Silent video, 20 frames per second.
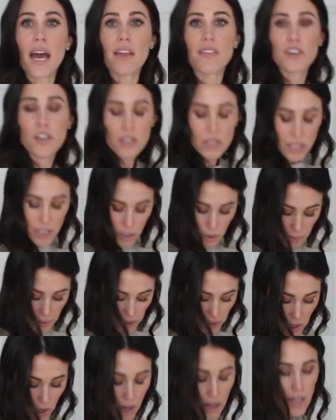and they're a little
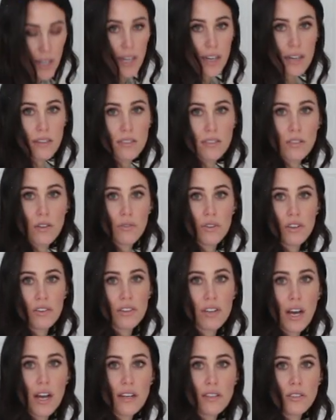bit longer. So
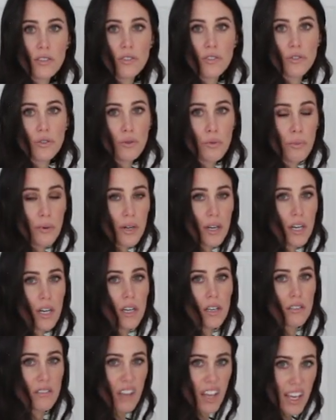they're not super
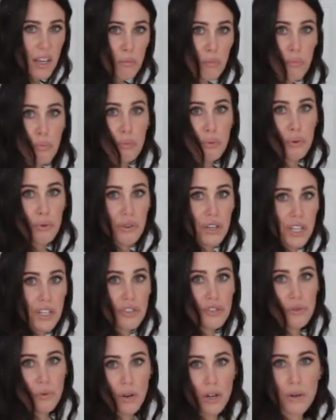like booty
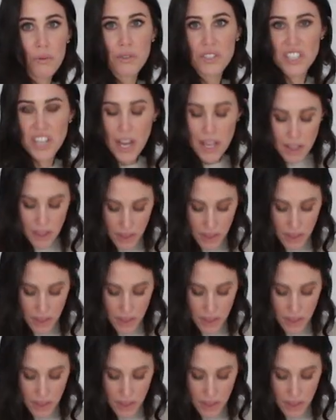short, which I